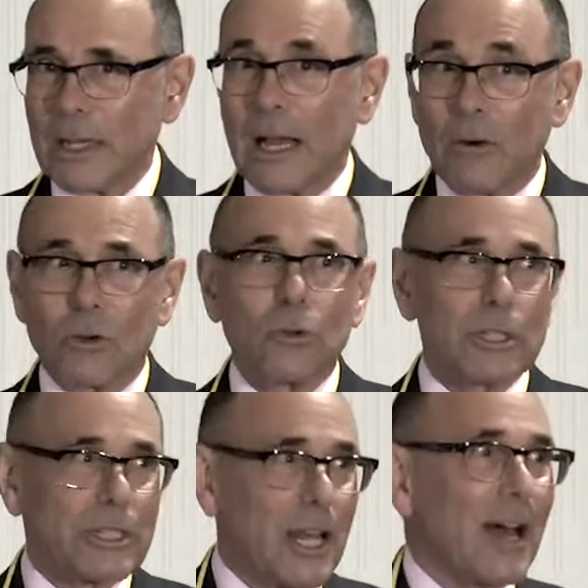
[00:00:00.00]
How
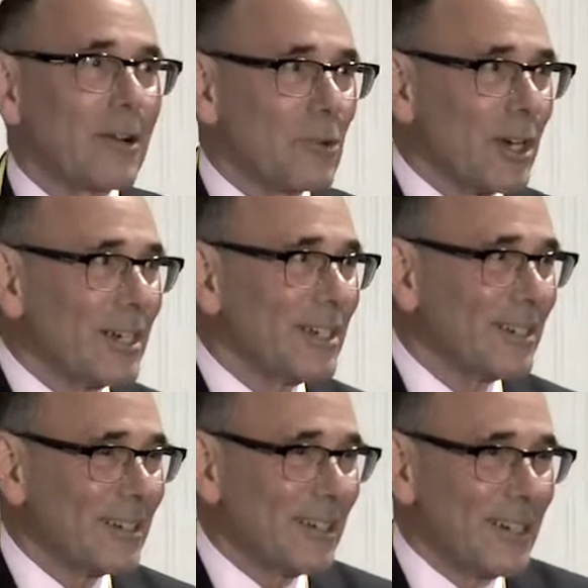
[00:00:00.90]
cool is that, right?
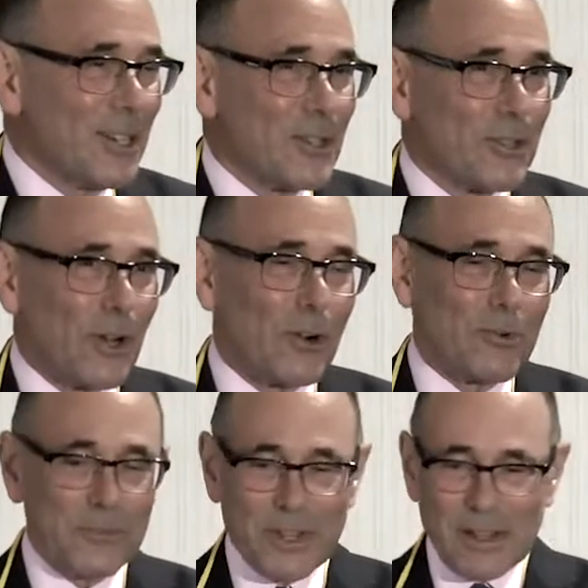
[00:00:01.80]

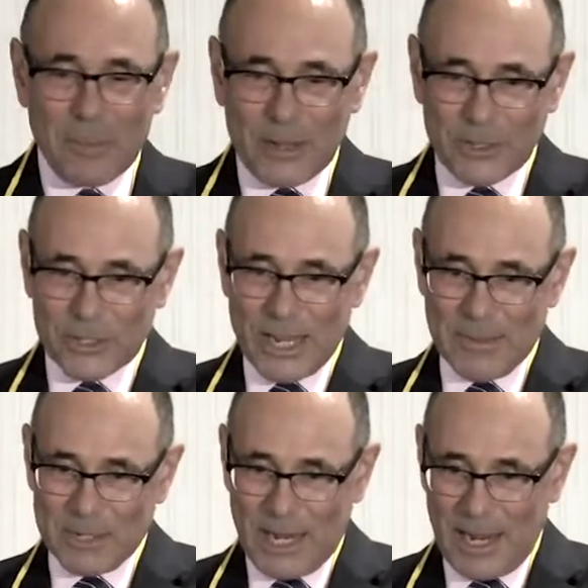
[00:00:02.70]
So about the
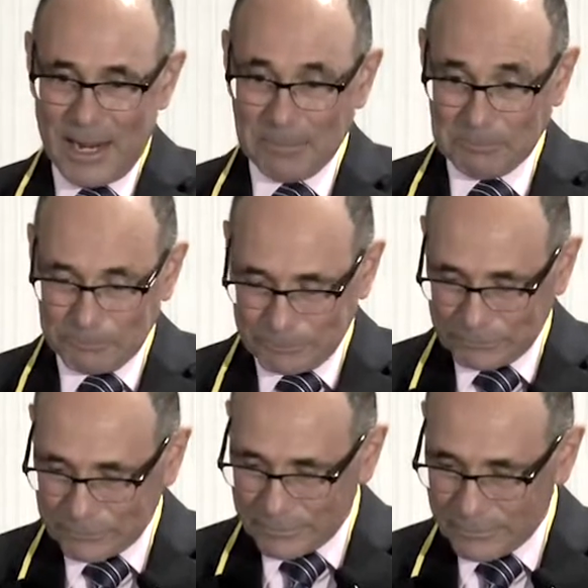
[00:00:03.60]
same time,
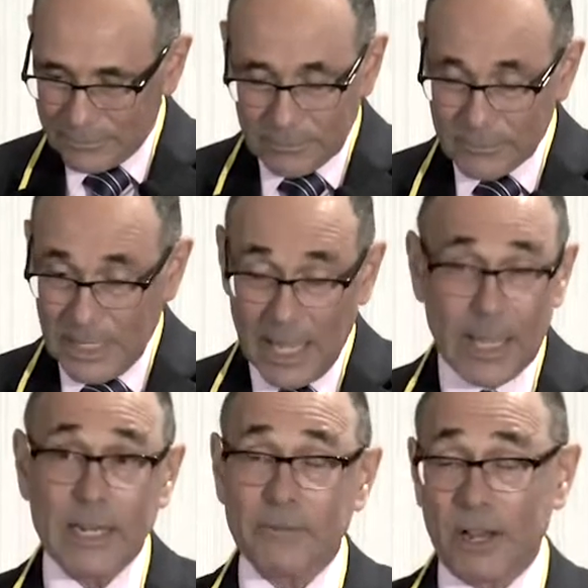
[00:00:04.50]

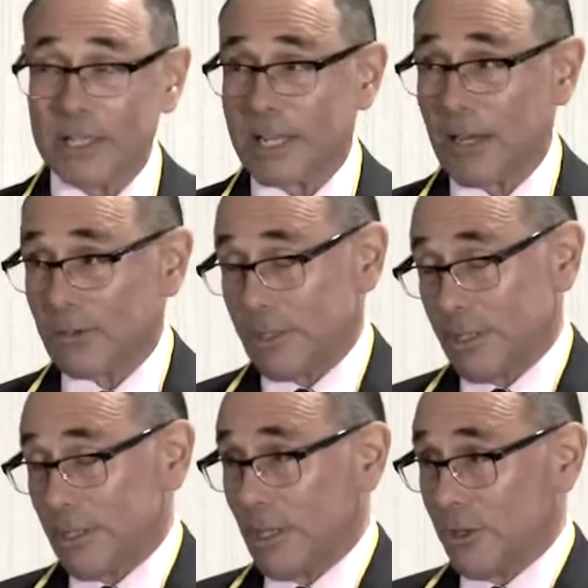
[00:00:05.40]
and he finds out,
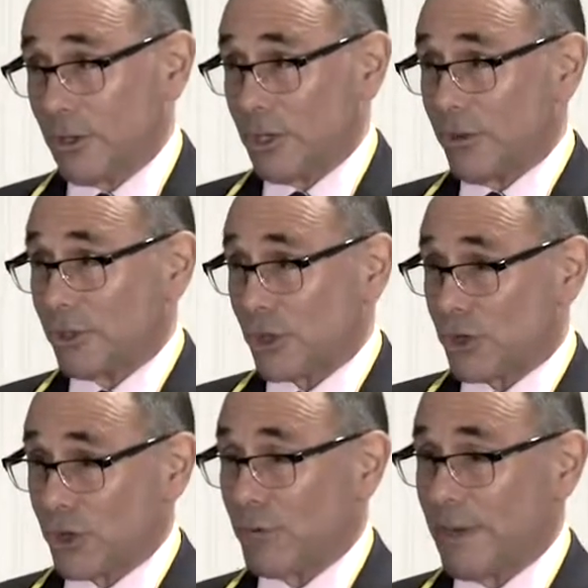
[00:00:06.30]
you can use a
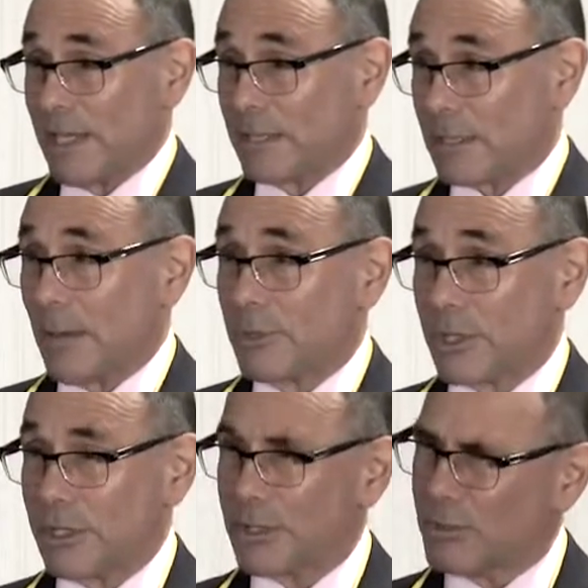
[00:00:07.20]
sugar-based
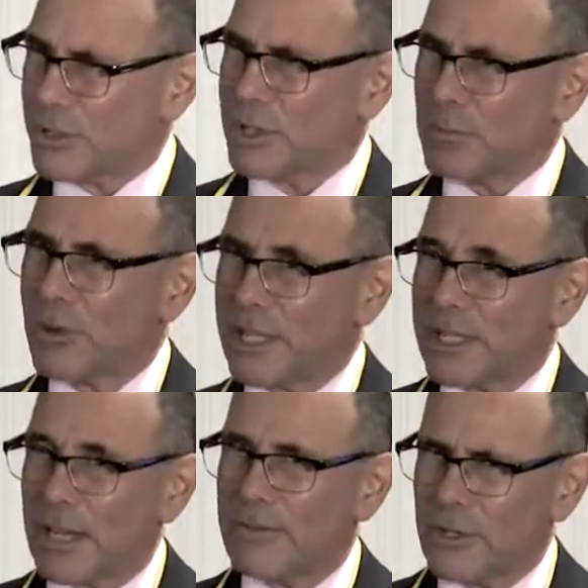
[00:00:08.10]
substance, which is pretty
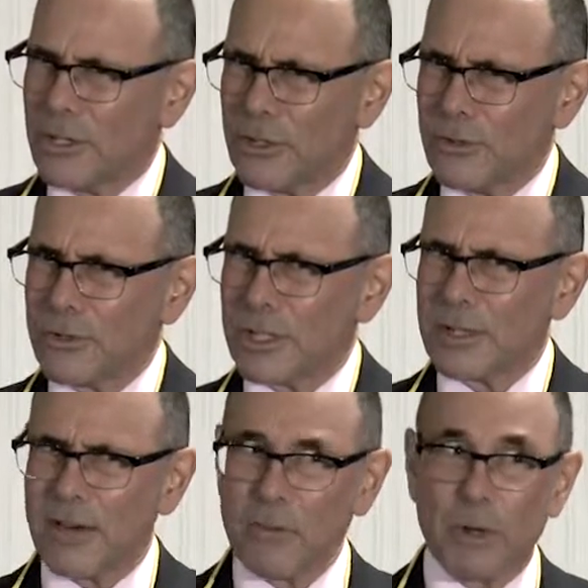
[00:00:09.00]
safe to use,
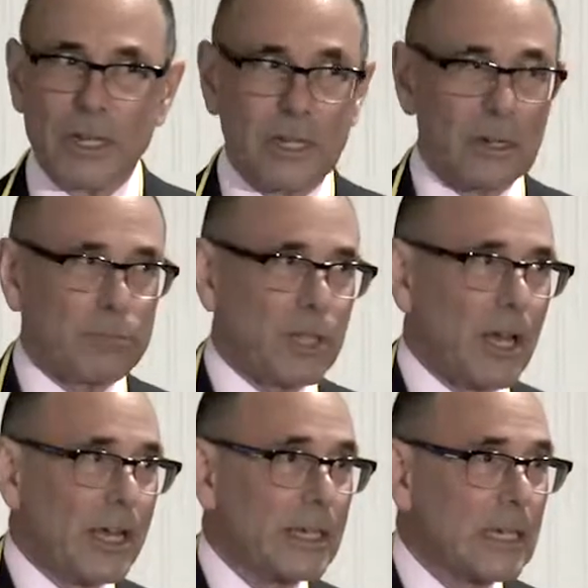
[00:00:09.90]
and everybody can
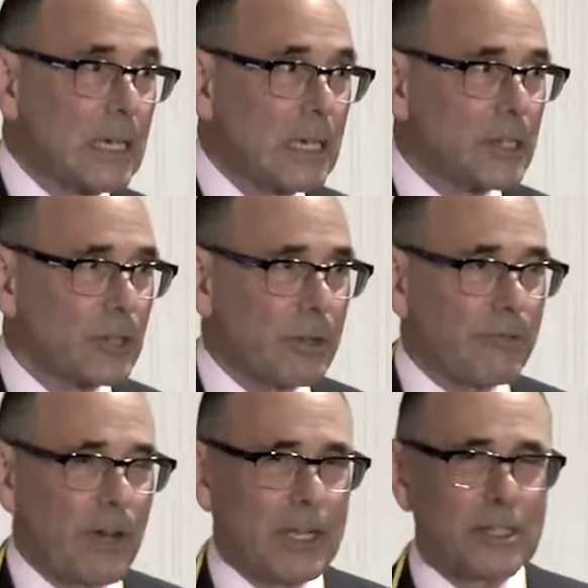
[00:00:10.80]
apply it. So he
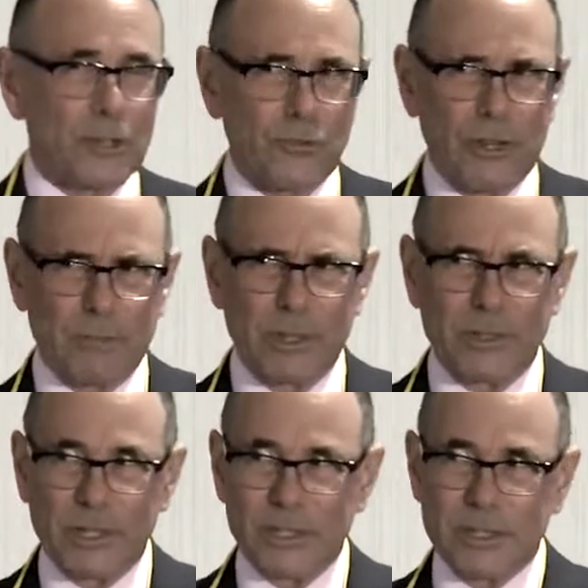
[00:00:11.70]
finds a
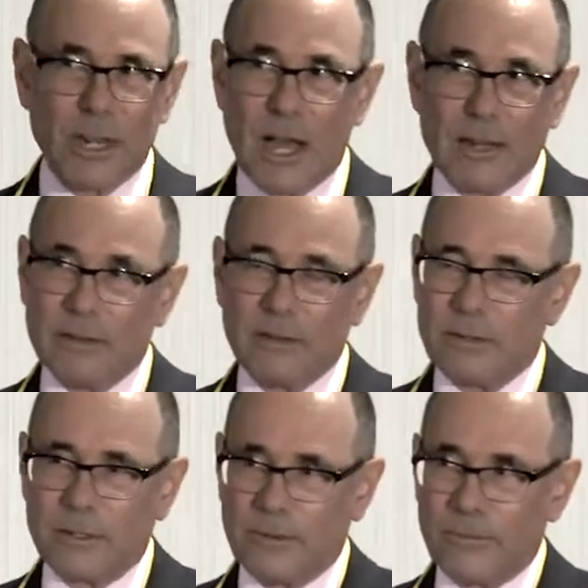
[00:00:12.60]
treatment that's not
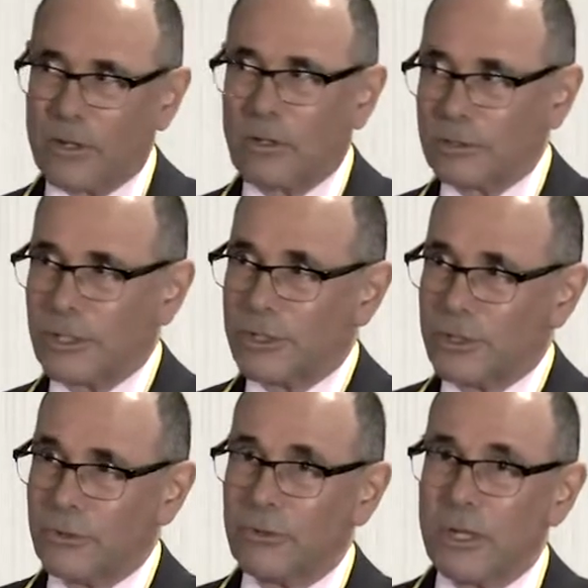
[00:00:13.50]
difficult to
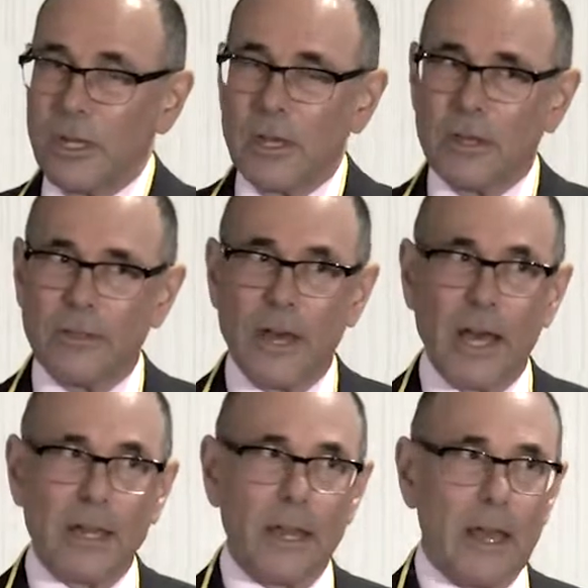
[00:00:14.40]
do,
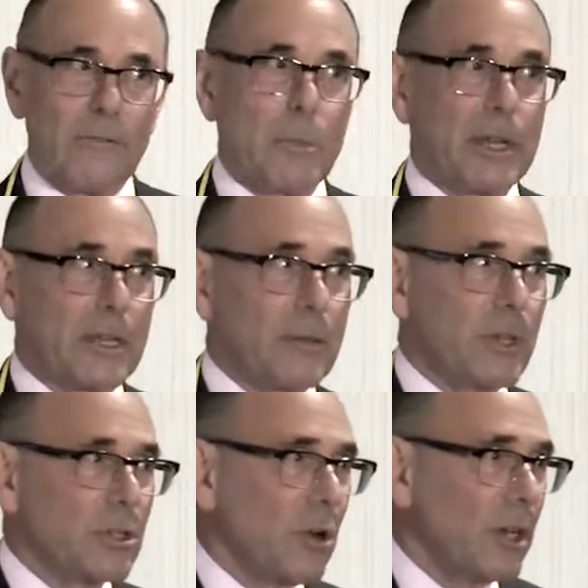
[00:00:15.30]
that everybody can
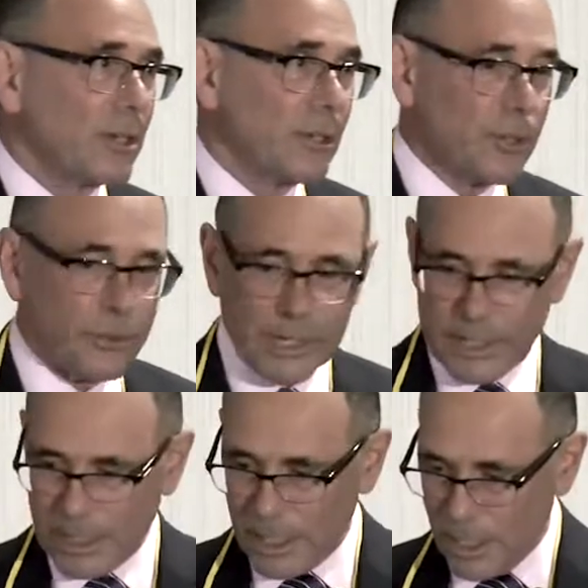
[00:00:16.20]
be taught to do
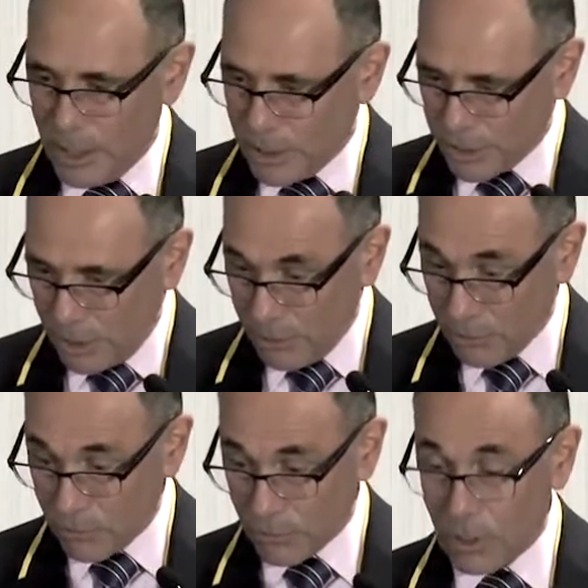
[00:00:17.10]
it.
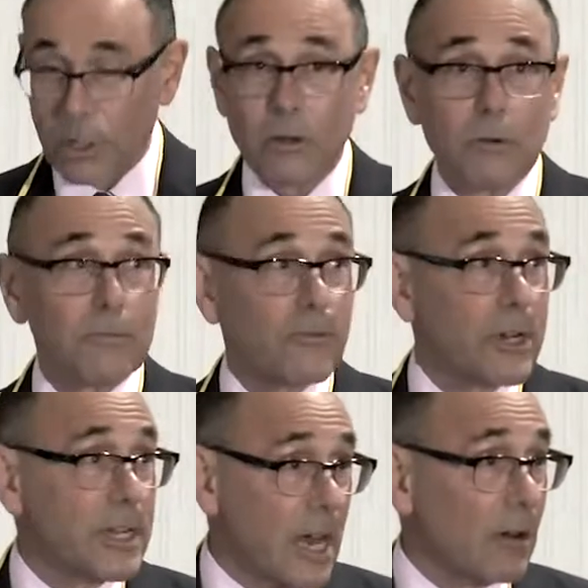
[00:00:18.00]
So we're all home
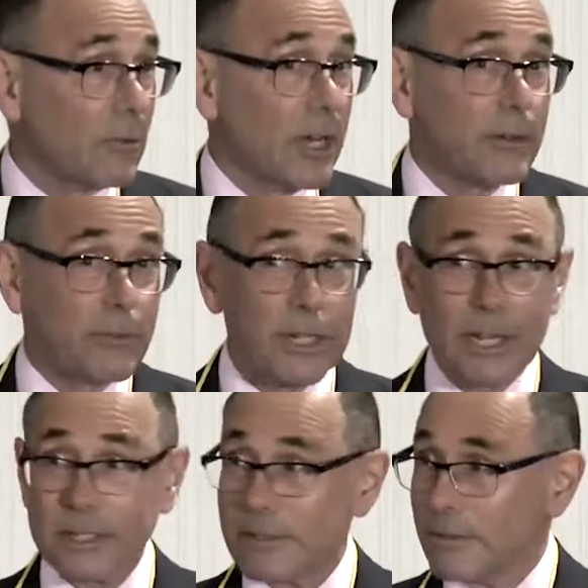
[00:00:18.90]
free now, right? We
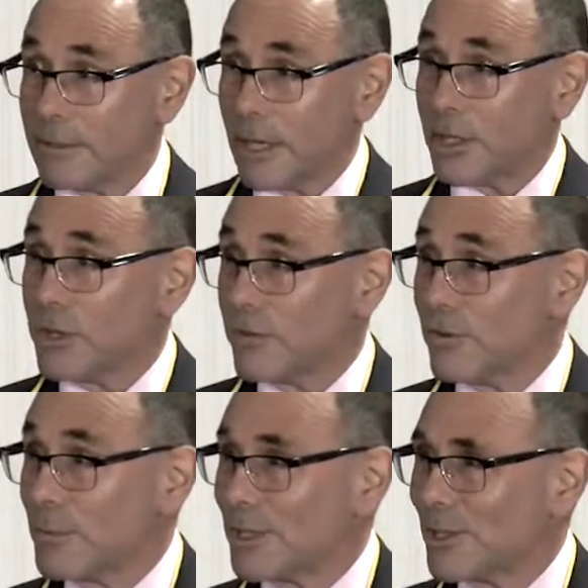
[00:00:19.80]
got a cure
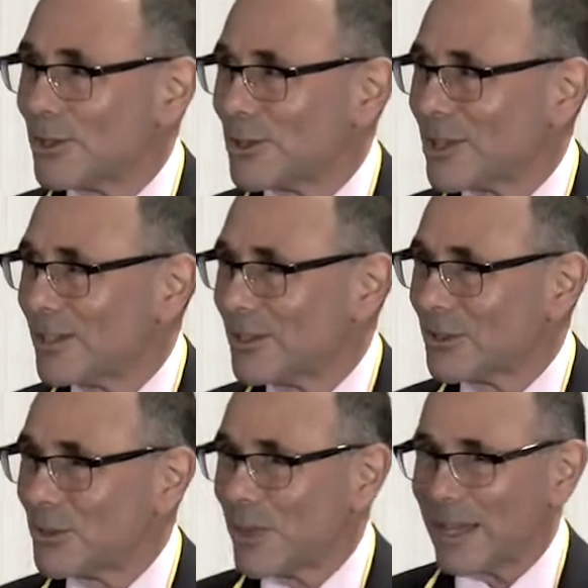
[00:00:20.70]
for
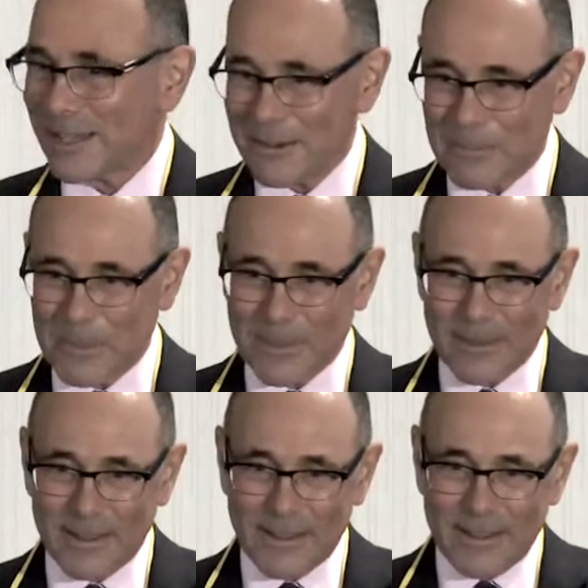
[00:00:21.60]
musculoskeletal pain.
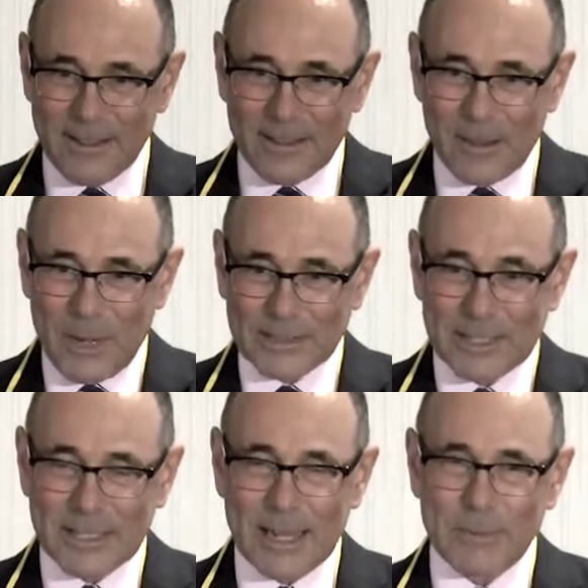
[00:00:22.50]
About
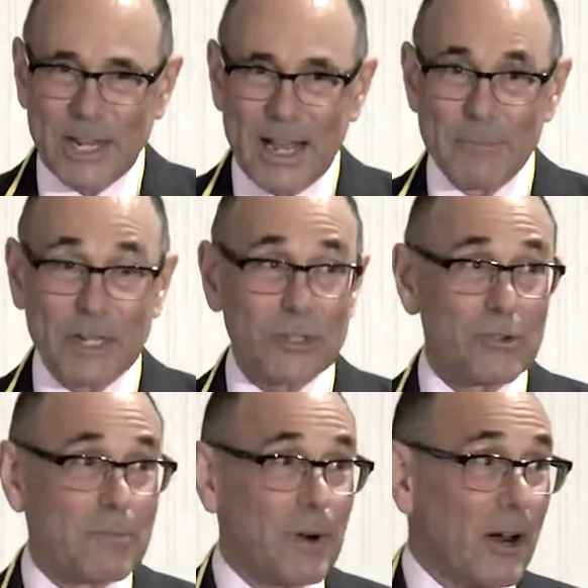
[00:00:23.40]
the same time,
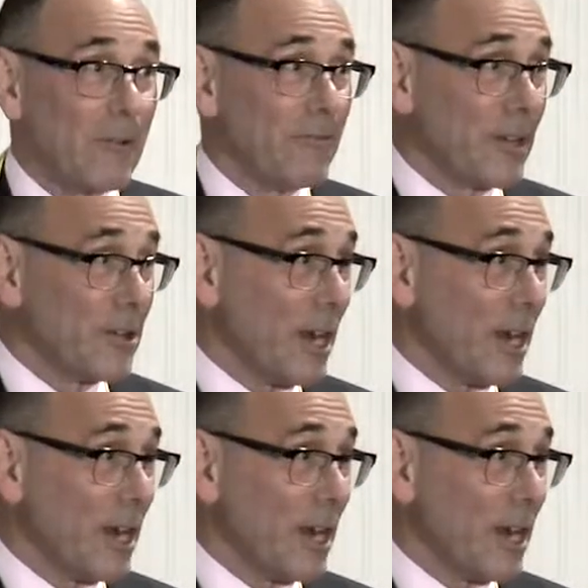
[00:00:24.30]
Mixter and Barr figured